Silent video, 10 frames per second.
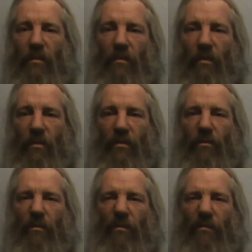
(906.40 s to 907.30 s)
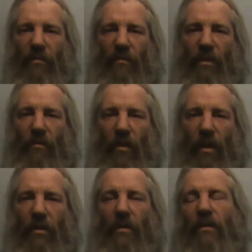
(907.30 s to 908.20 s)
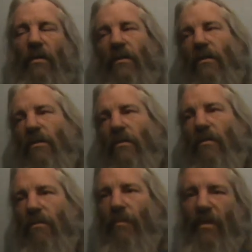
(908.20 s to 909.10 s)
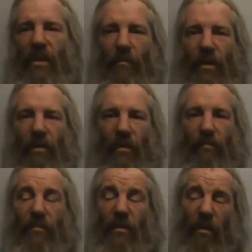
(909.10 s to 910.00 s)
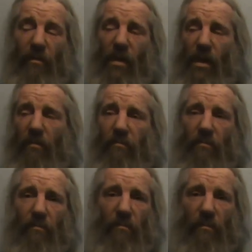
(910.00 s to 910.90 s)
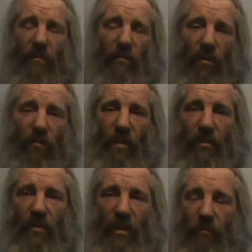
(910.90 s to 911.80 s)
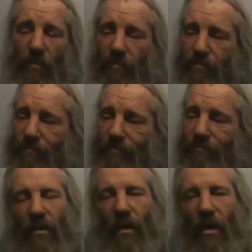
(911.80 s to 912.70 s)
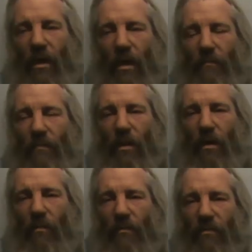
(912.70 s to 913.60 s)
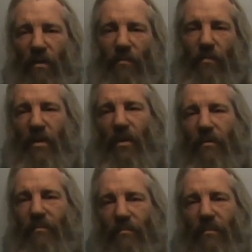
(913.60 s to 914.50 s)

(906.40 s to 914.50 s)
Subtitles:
It's 250 quid. Depends how many. So yeah, just thought I'd mention that one. I'm off to have a beer.